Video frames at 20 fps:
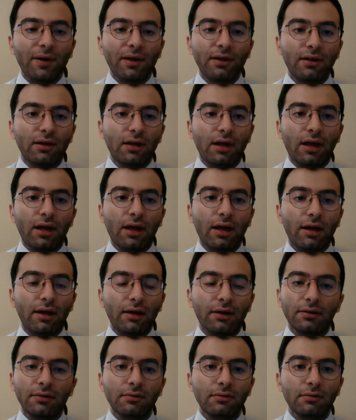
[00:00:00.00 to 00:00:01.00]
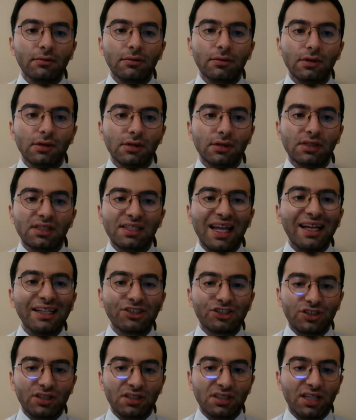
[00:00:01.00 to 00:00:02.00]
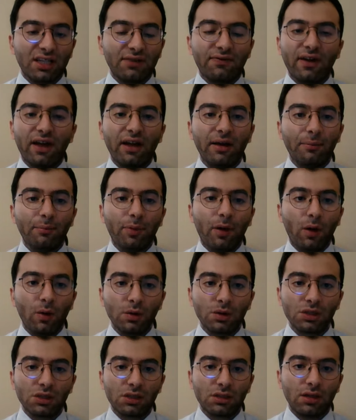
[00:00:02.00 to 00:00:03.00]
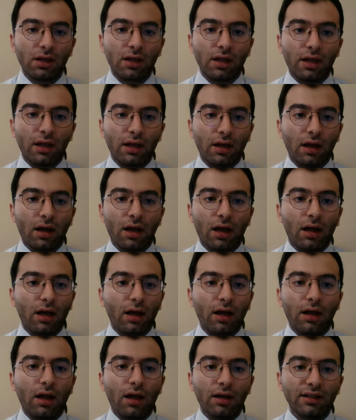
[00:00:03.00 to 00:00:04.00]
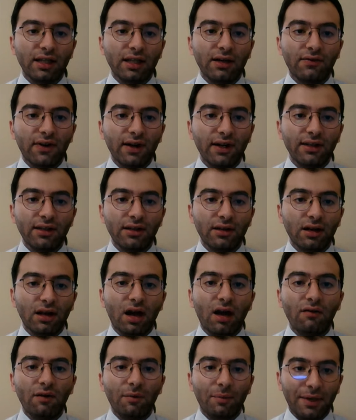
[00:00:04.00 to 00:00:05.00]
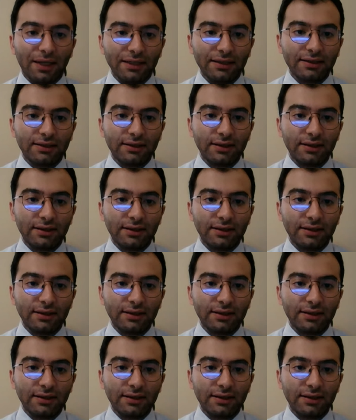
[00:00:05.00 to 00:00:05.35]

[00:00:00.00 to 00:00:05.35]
uh, sanctions that were imposed uh, on the Iranian government,